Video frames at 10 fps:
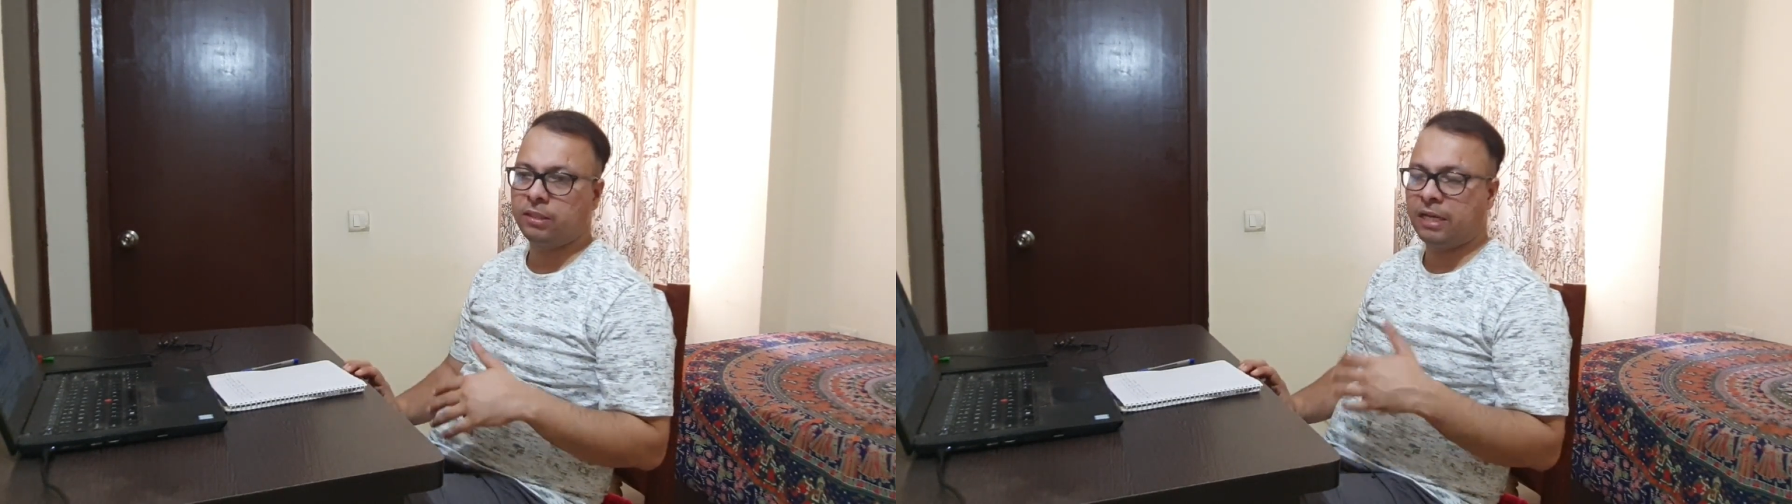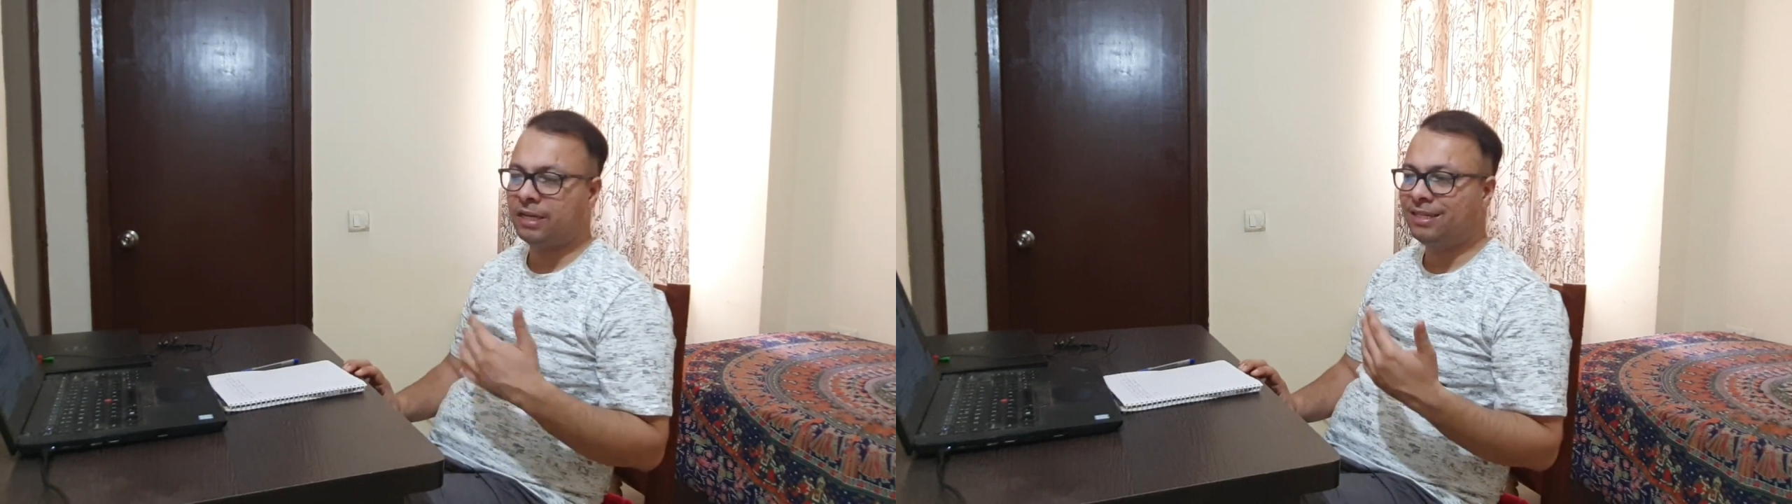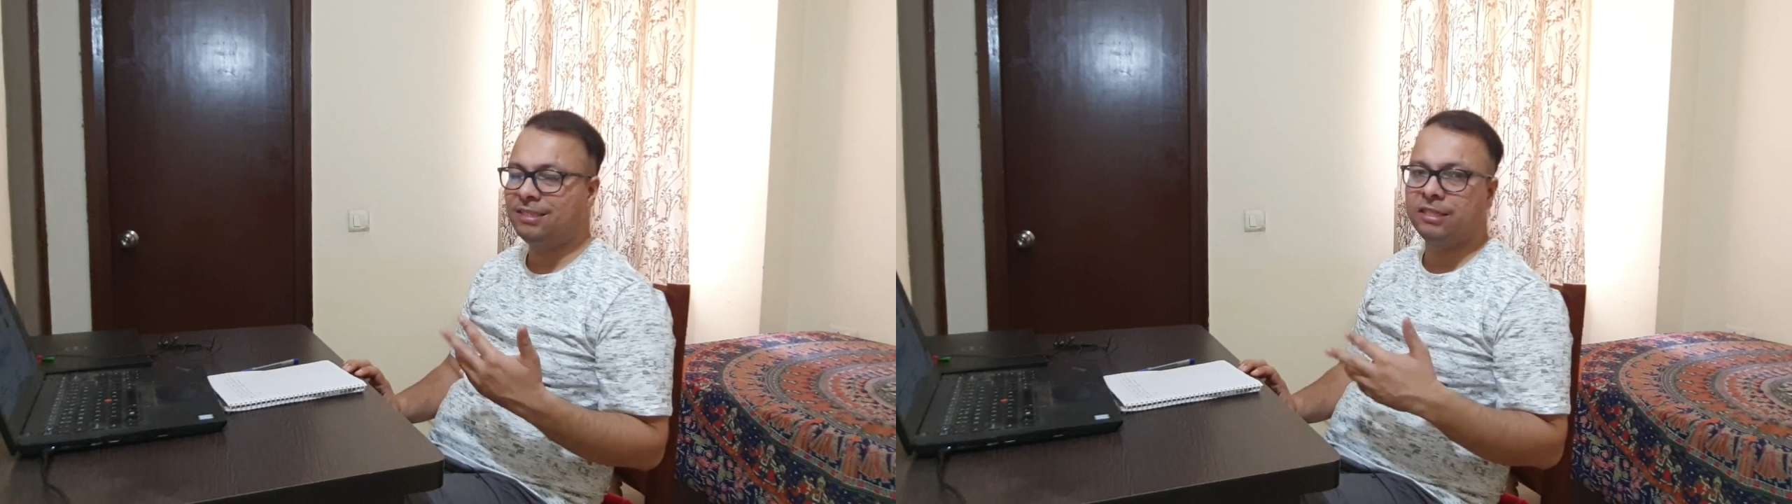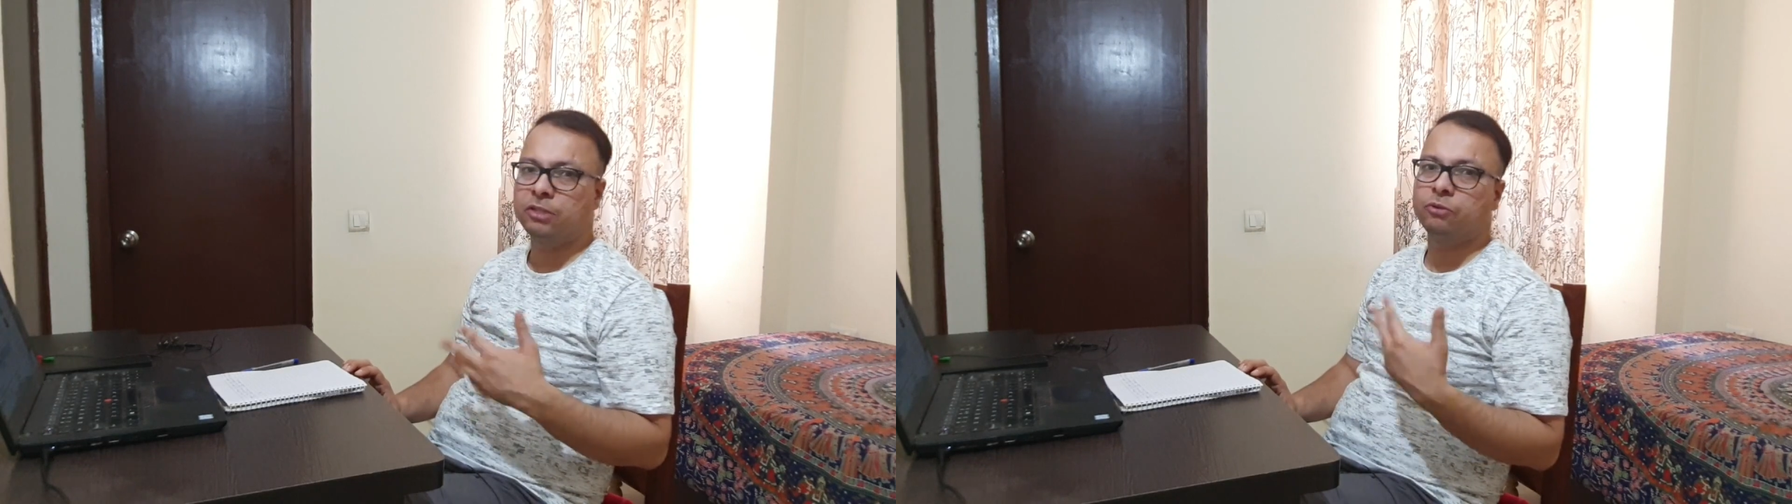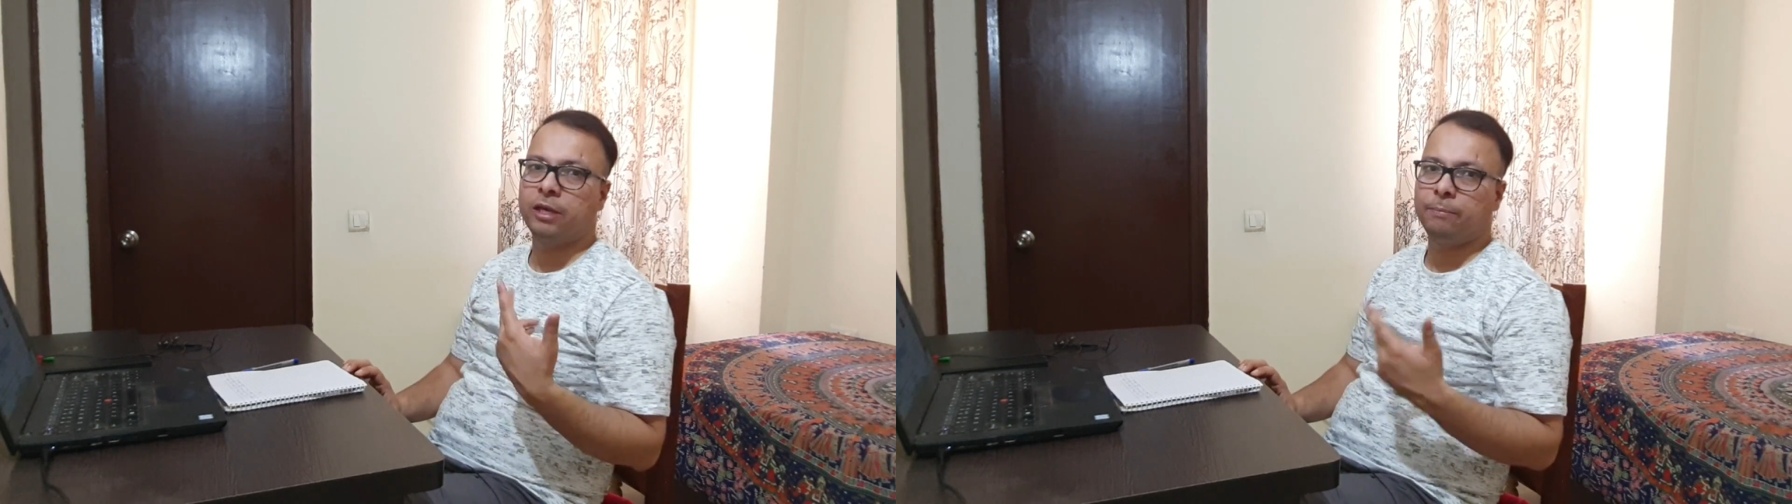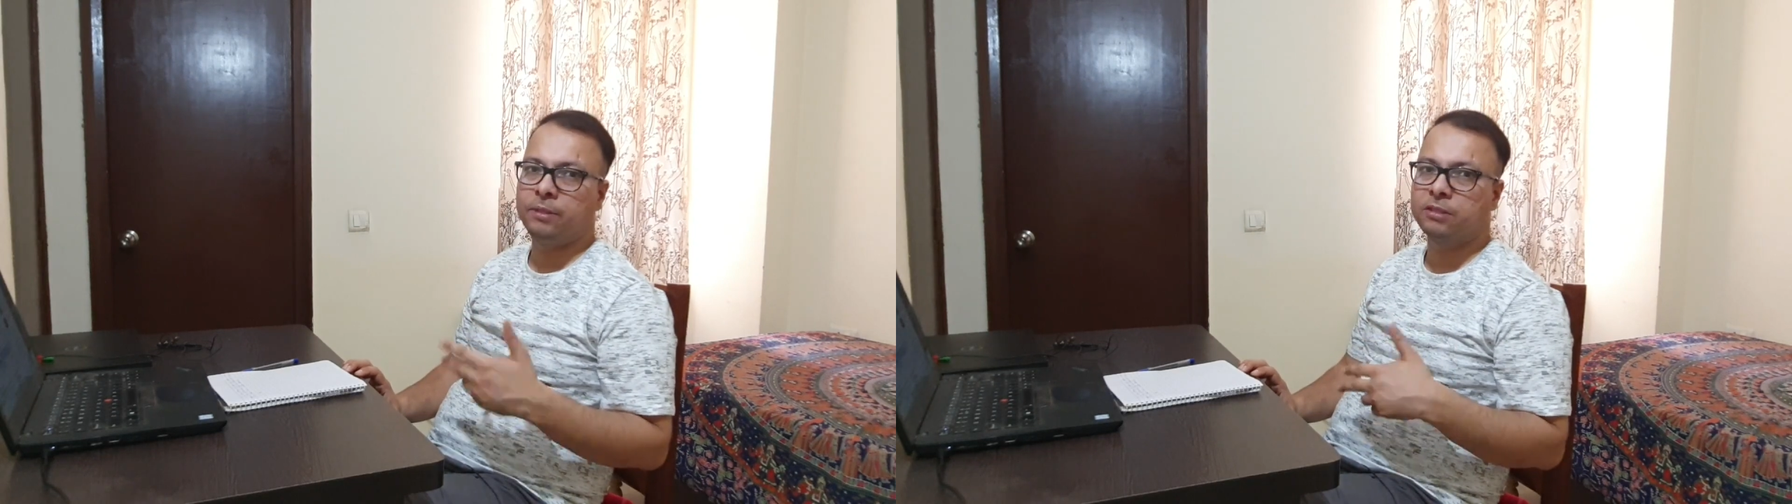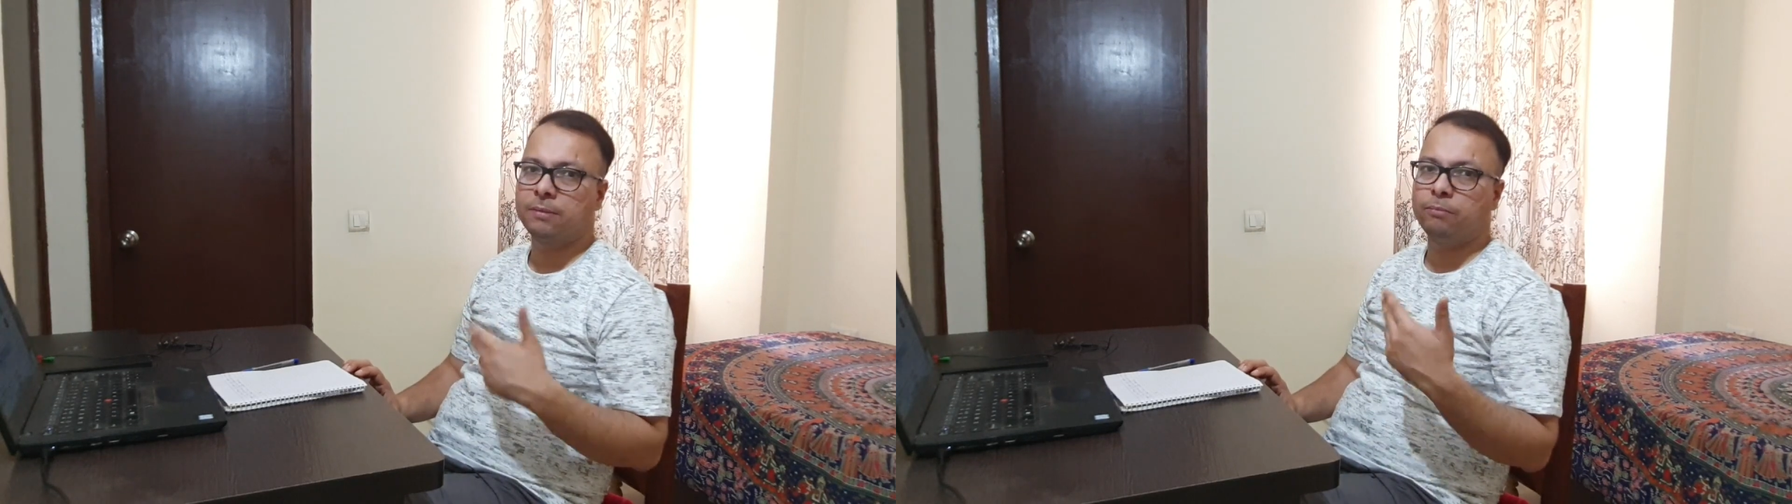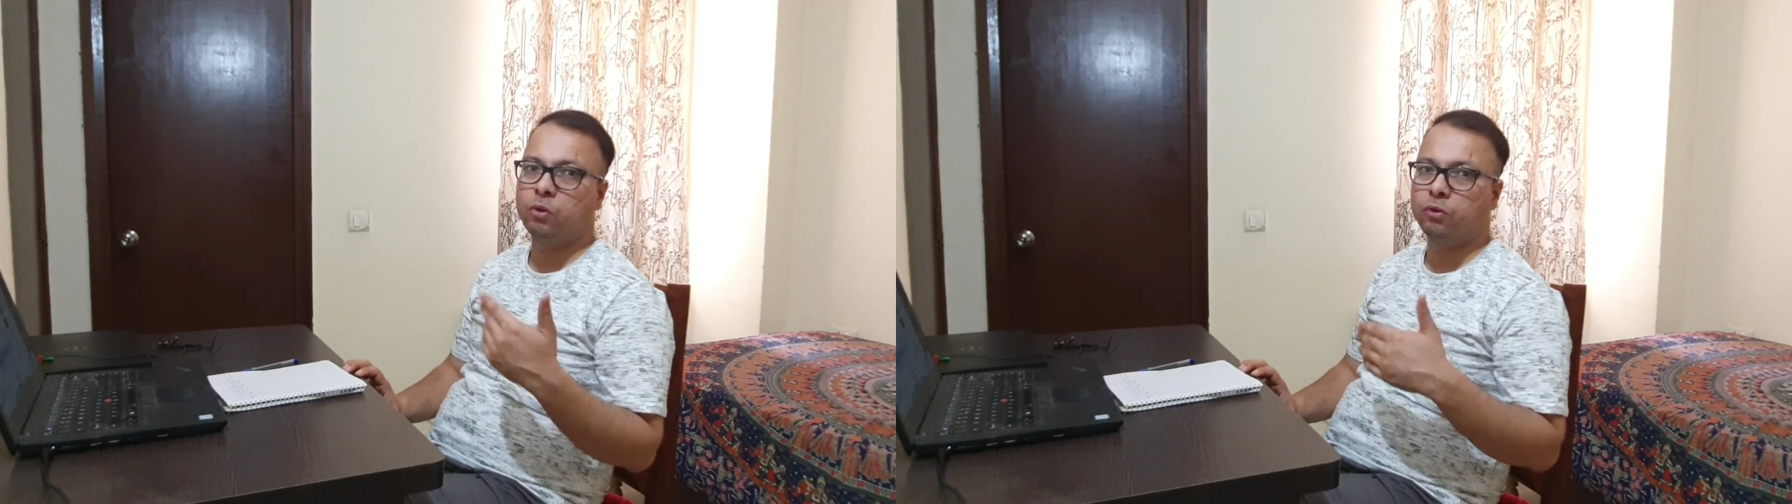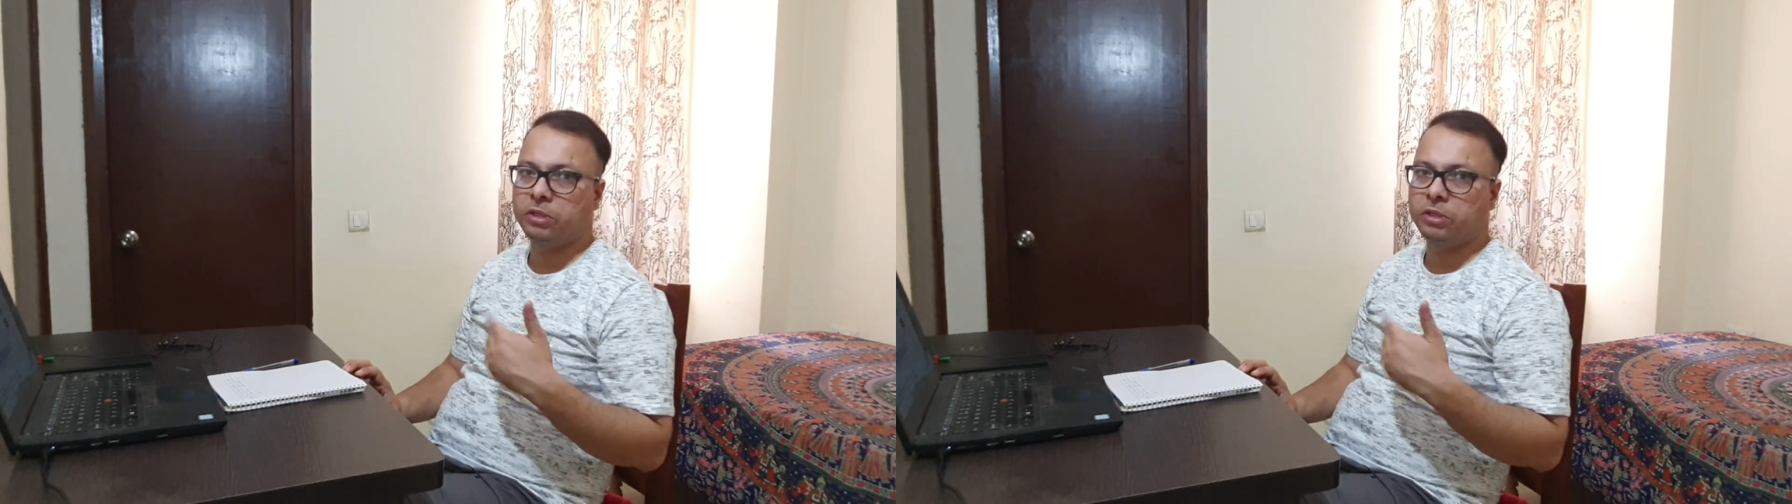At least there should have been some more